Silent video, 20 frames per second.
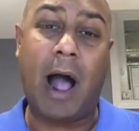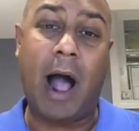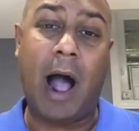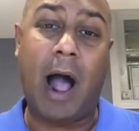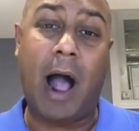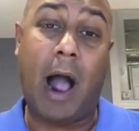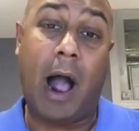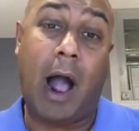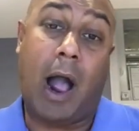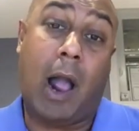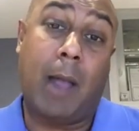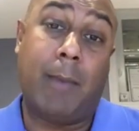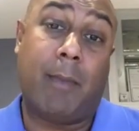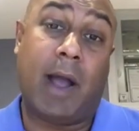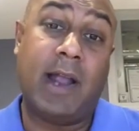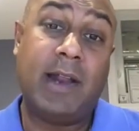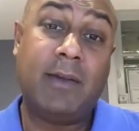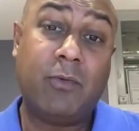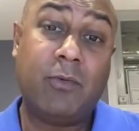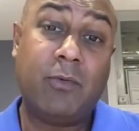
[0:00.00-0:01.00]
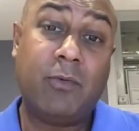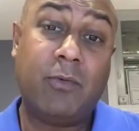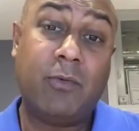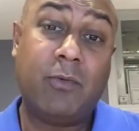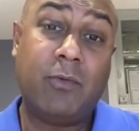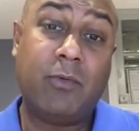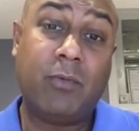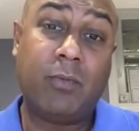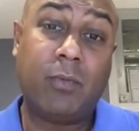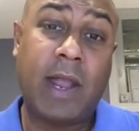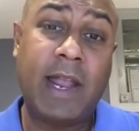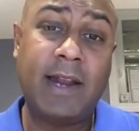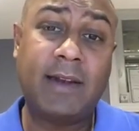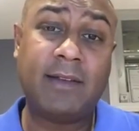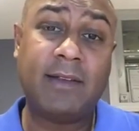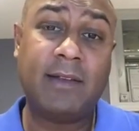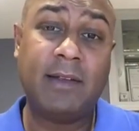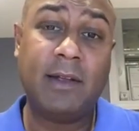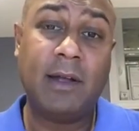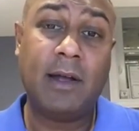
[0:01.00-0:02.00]
I might wait.
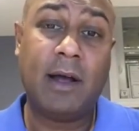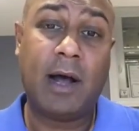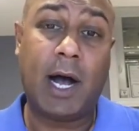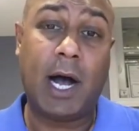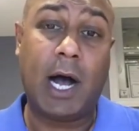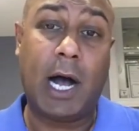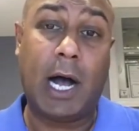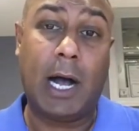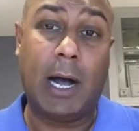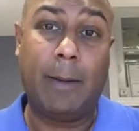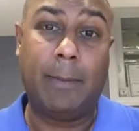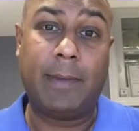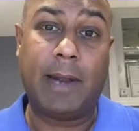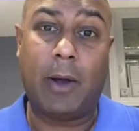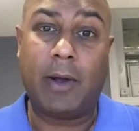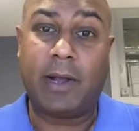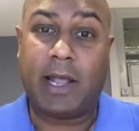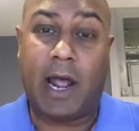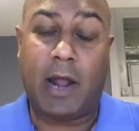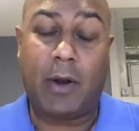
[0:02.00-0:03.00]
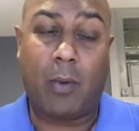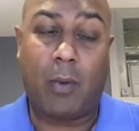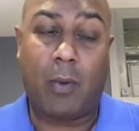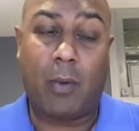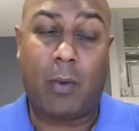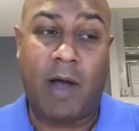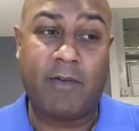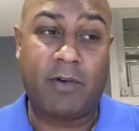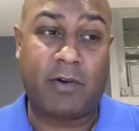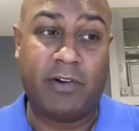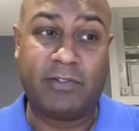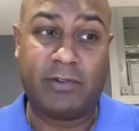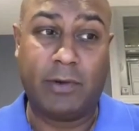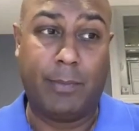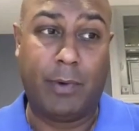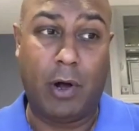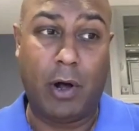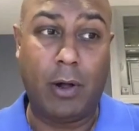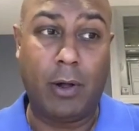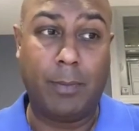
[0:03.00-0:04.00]
Now, again, I don't want a crystal
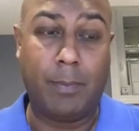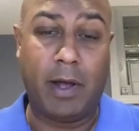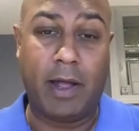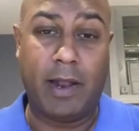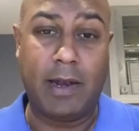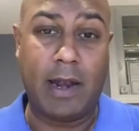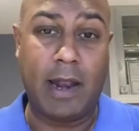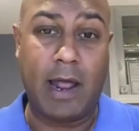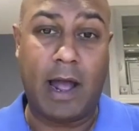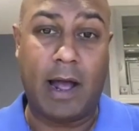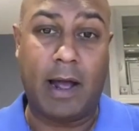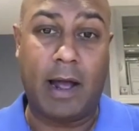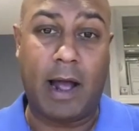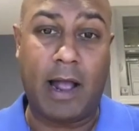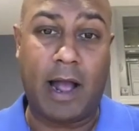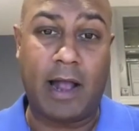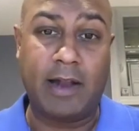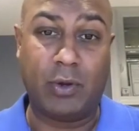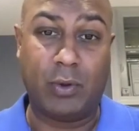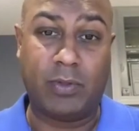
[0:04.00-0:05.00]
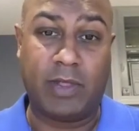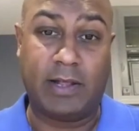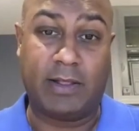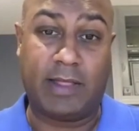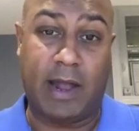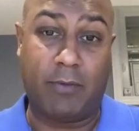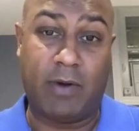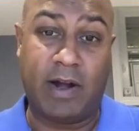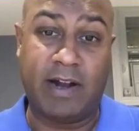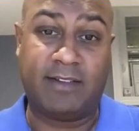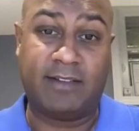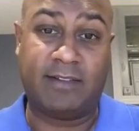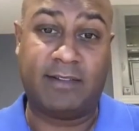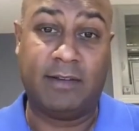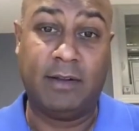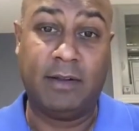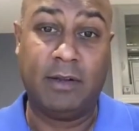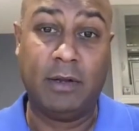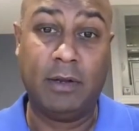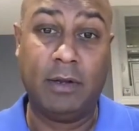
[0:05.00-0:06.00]
ball, but I do think that rates
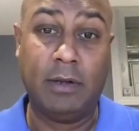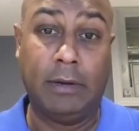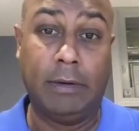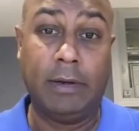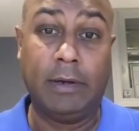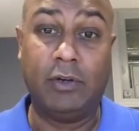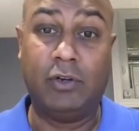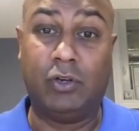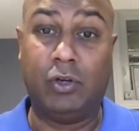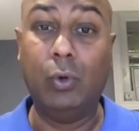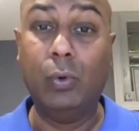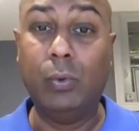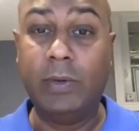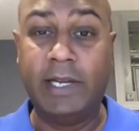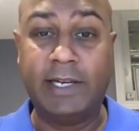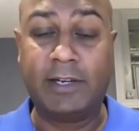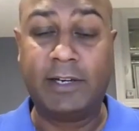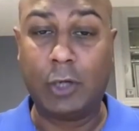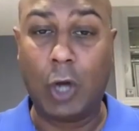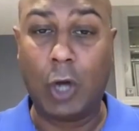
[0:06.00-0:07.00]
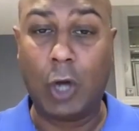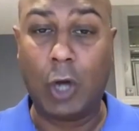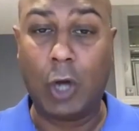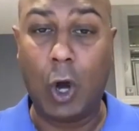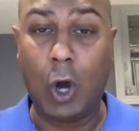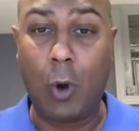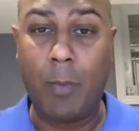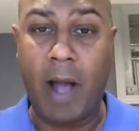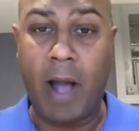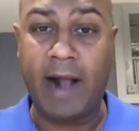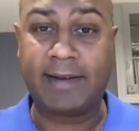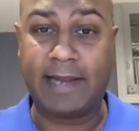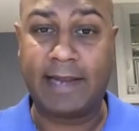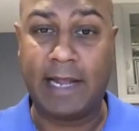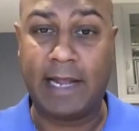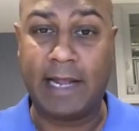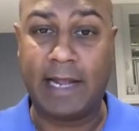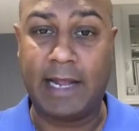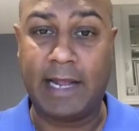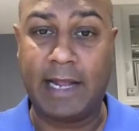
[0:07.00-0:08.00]
do need to go back
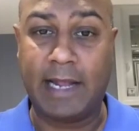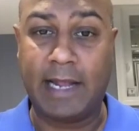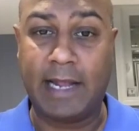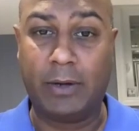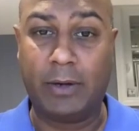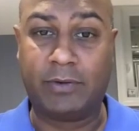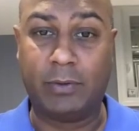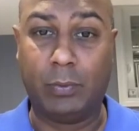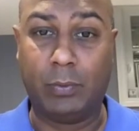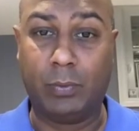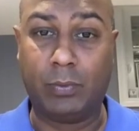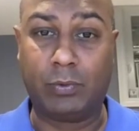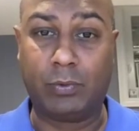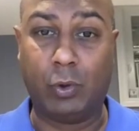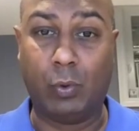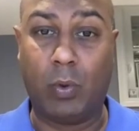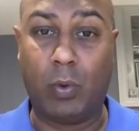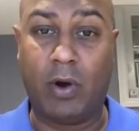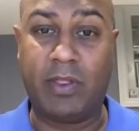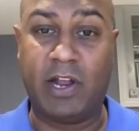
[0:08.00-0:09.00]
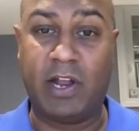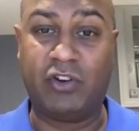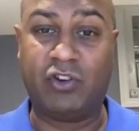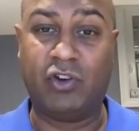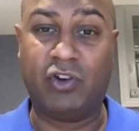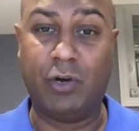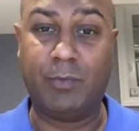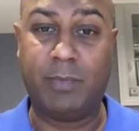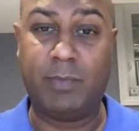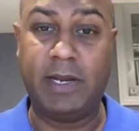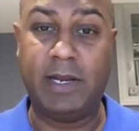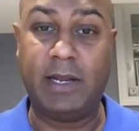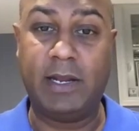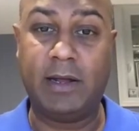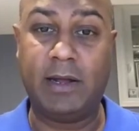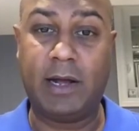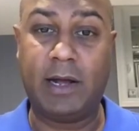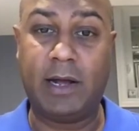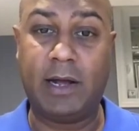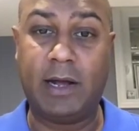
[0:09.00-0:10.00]
down to where they should be
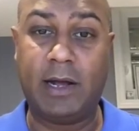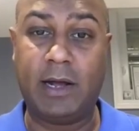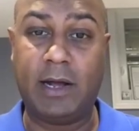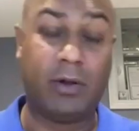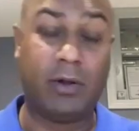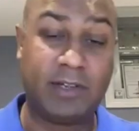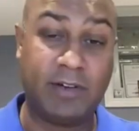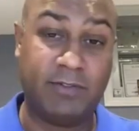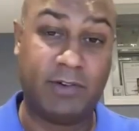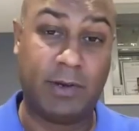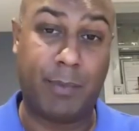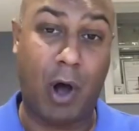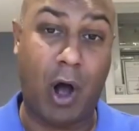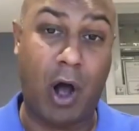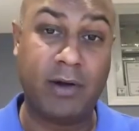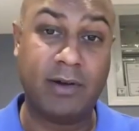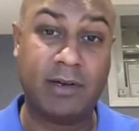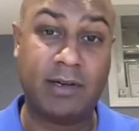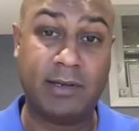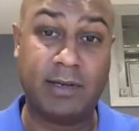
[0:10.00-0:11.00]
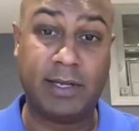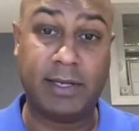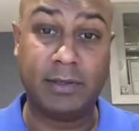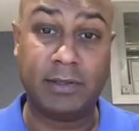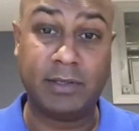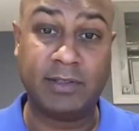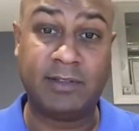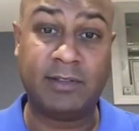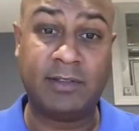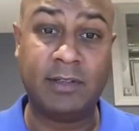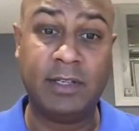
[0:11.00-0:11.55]
relative to bond yields.